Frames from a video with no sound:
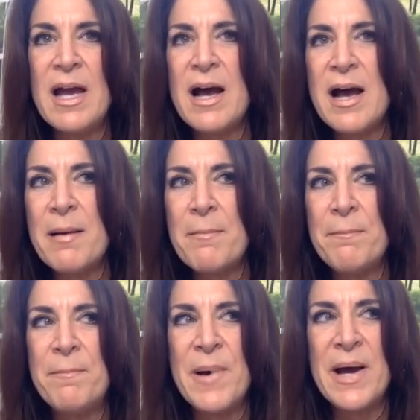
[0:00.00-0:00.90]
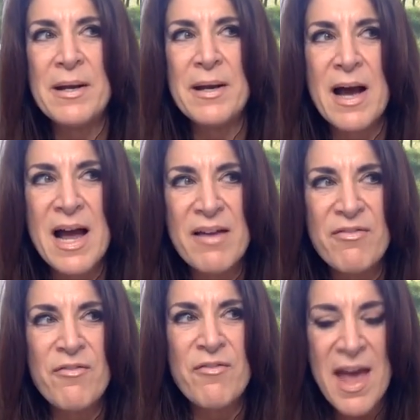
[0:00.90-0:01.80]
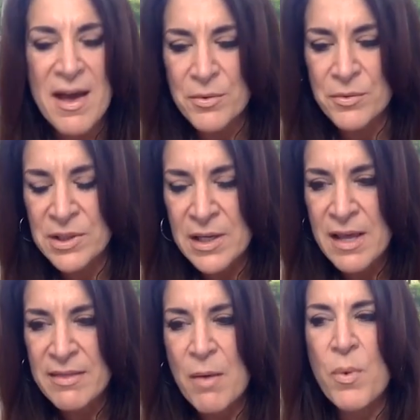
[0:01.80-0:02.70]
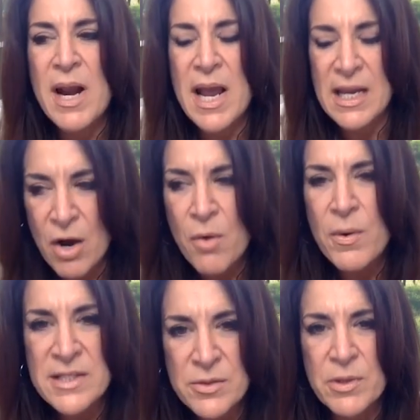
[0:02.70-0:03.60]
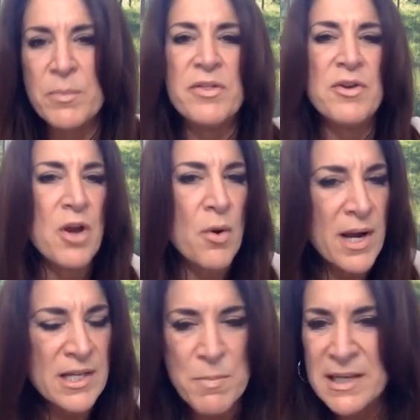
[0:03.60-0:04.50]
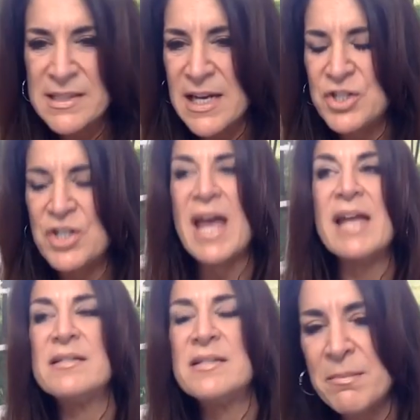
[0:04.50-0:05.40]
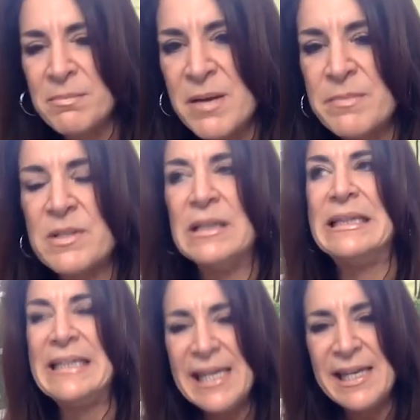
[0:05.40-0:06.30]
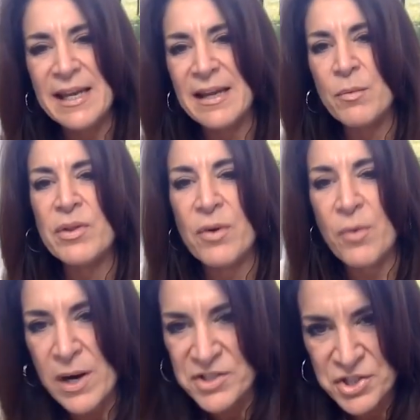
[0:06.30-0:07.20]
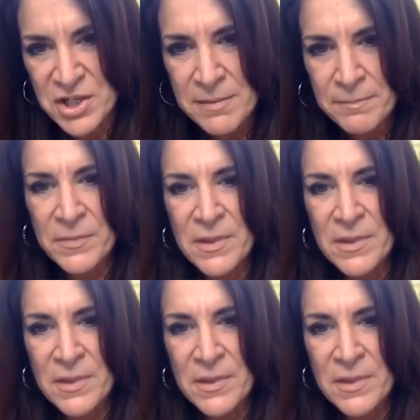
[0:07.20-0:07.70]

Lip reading: But I've found that when I go into it with no expectation and sometimes leading with a question,